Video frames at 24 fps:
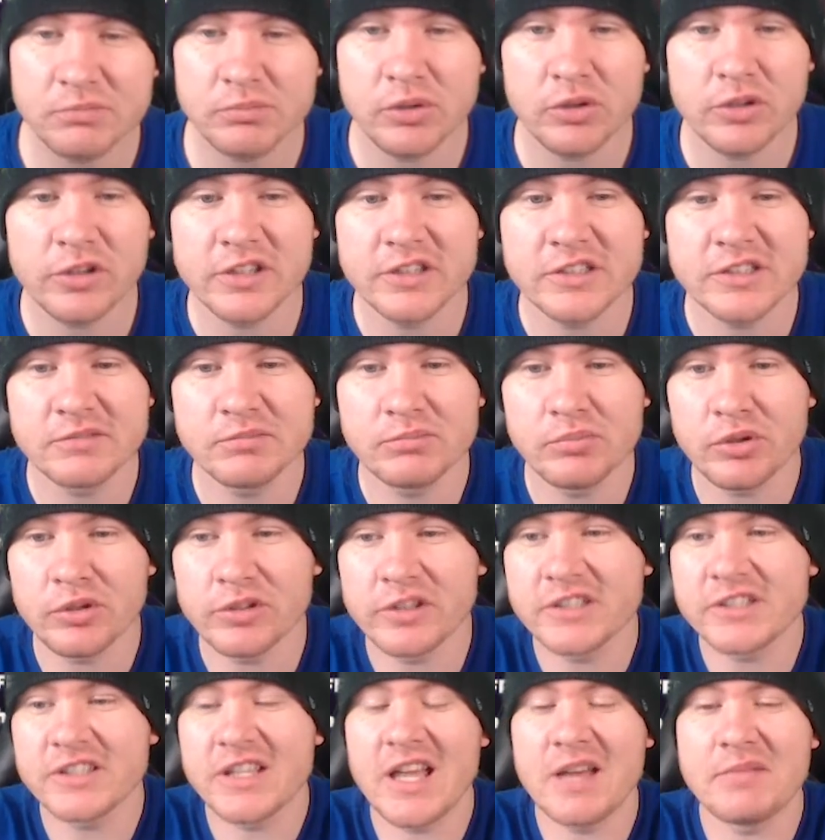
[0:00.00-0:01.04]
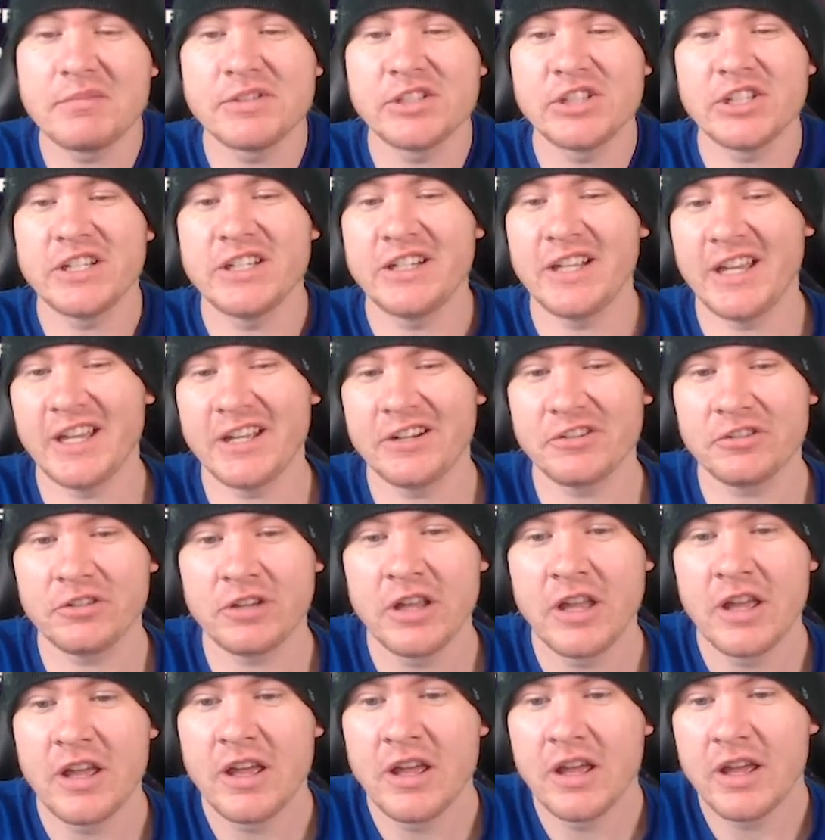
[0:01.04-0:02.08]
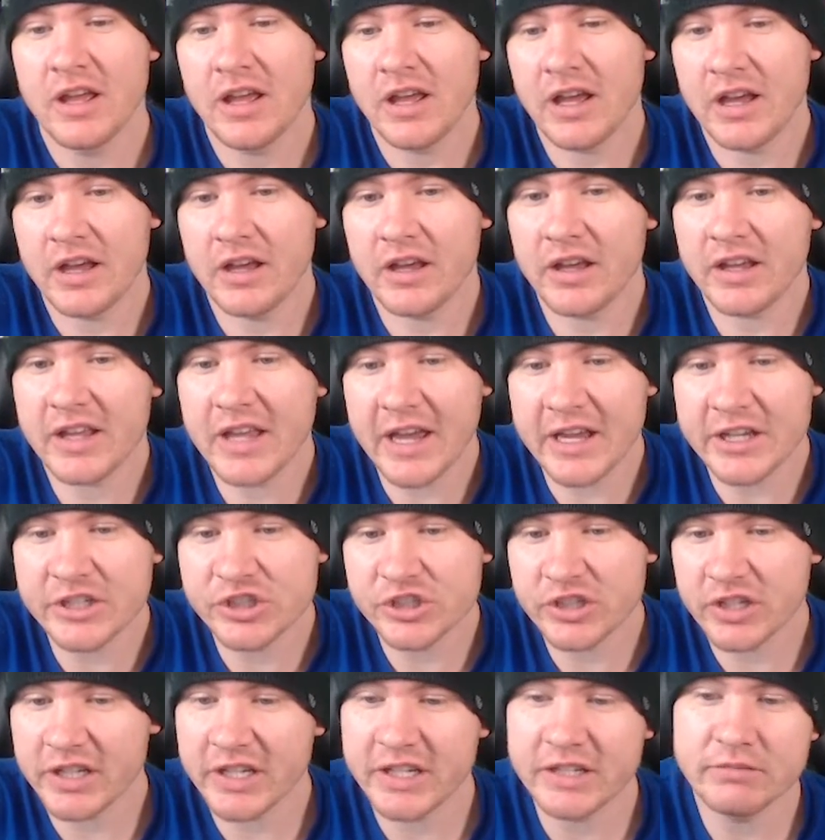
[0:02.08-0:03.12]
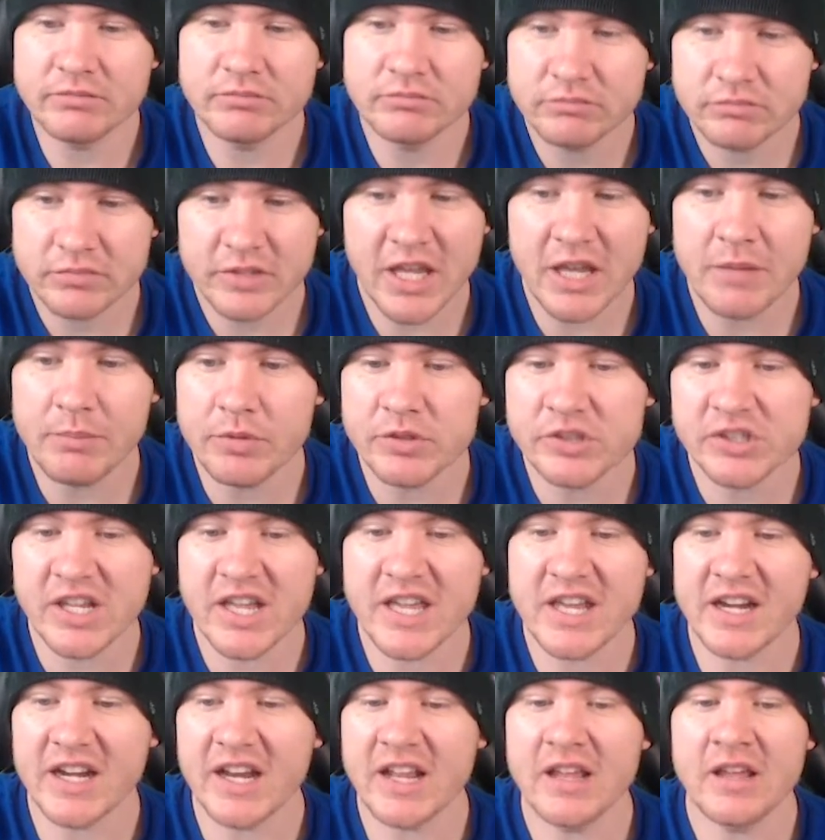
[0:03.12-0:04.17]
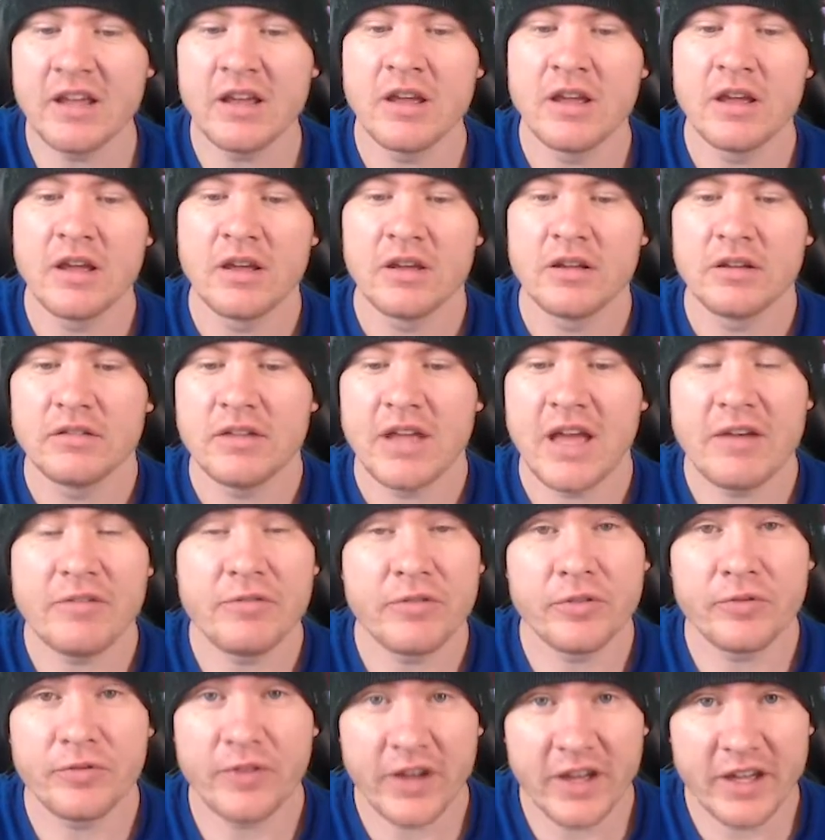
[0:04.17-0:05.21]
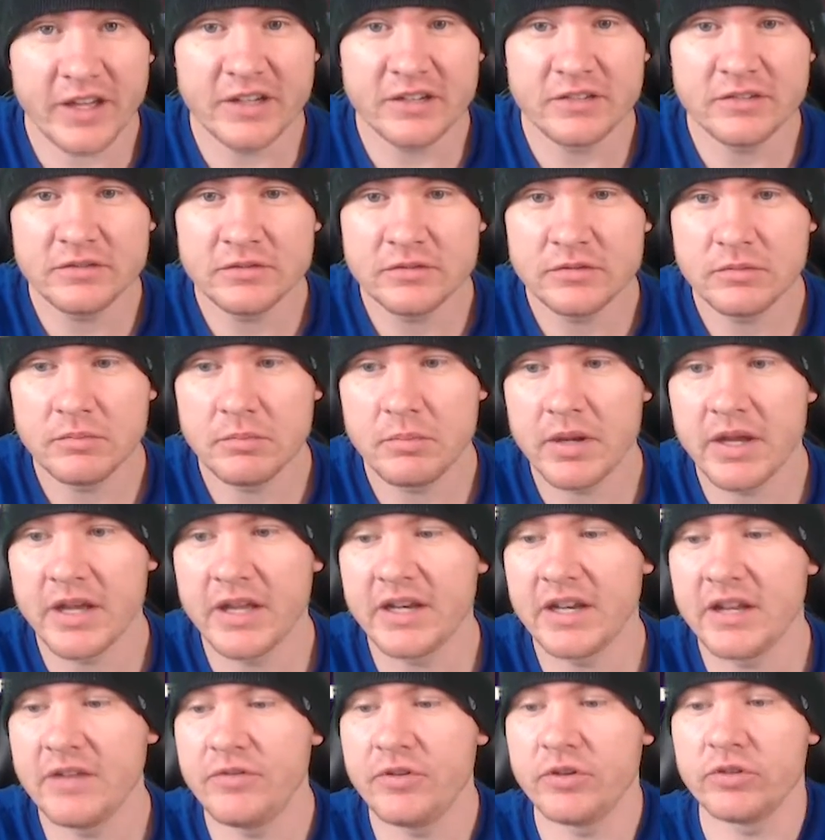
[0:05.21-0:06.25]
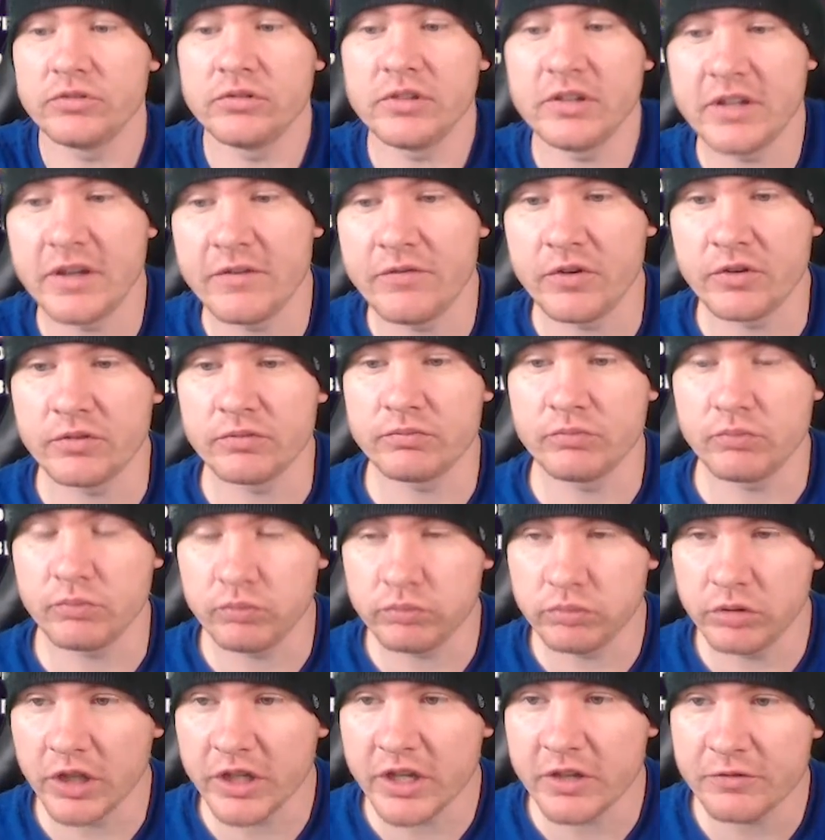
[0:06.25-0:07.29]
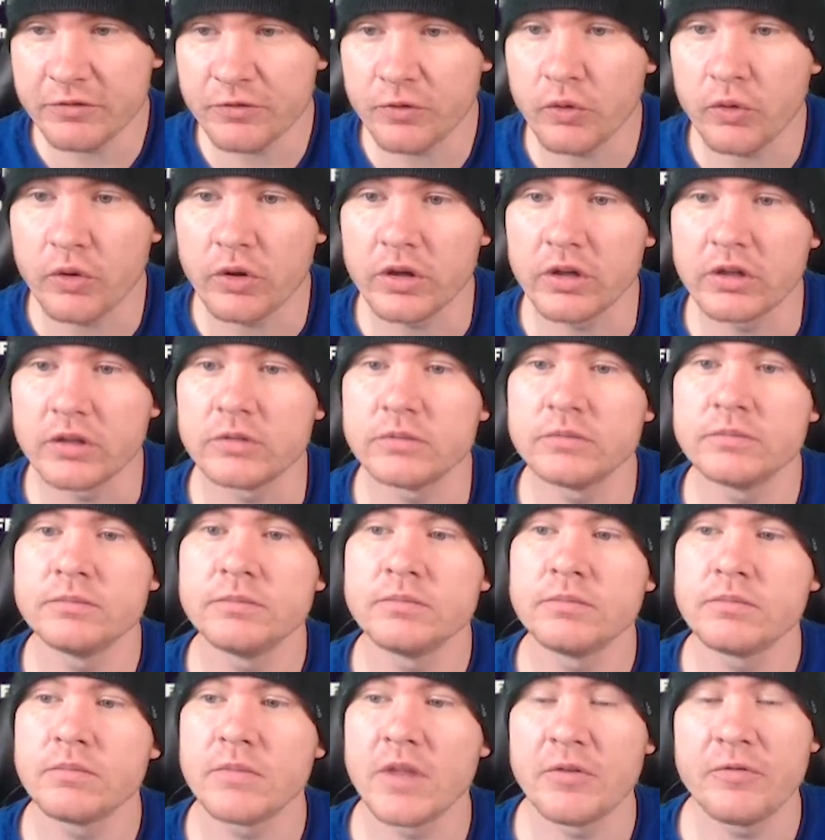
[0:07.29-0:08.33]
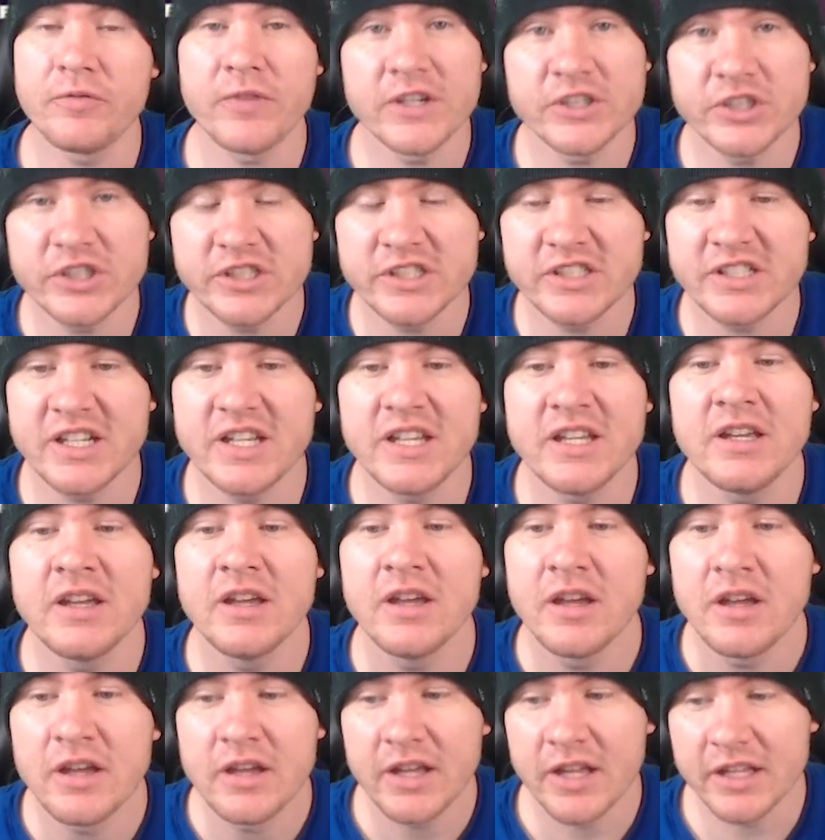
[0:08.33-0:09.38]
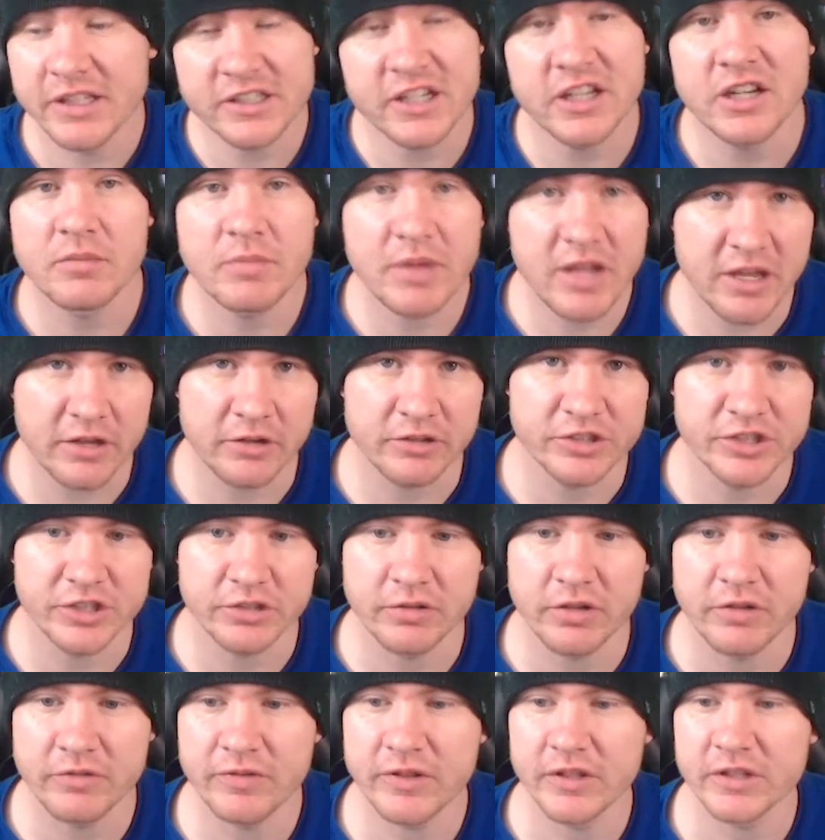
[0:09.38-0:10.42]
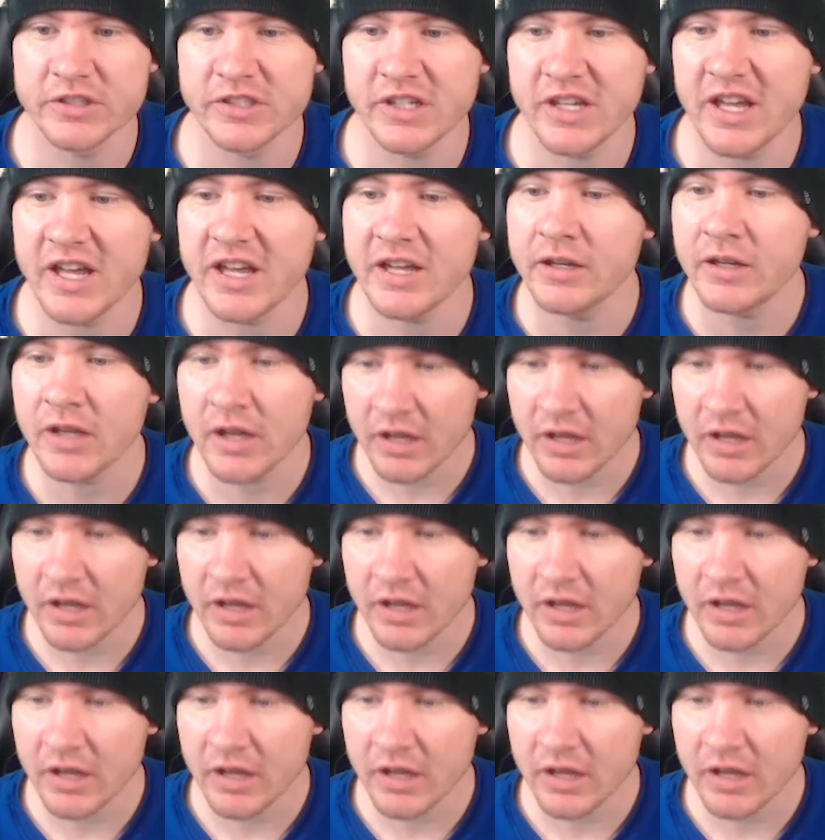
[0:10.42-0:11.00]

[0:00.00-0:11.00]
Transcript: pull the pull the slot machine handle uh, occasionally. Keep your sanity, have your fun. But if you're if you're looking for efficiency, it's going to be energy refills, okay?